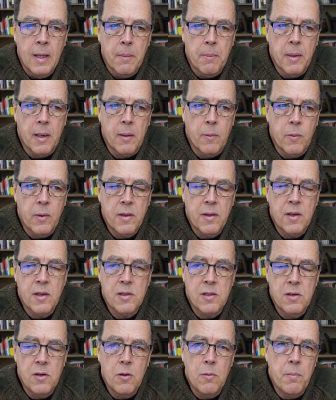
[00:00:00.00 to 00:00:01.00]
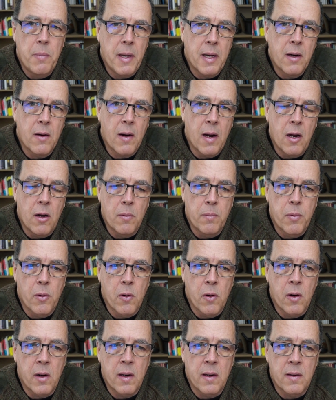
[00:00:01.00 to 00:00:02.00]
but with this new bigger
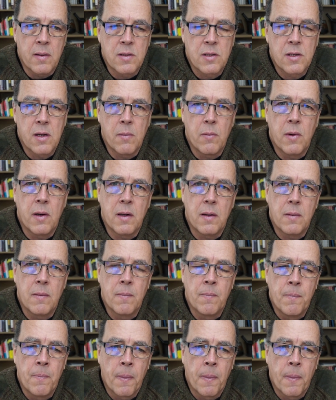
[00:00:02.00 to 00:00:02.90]
outboard and somewhat